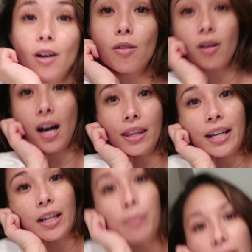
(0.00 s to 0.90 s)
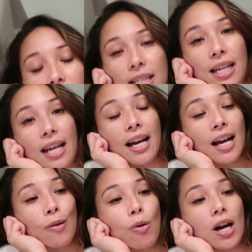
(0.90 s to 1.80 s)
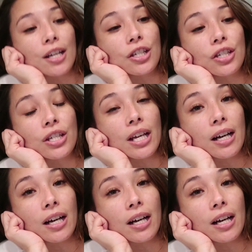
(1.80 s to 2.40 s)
So on the airplane today I watched 2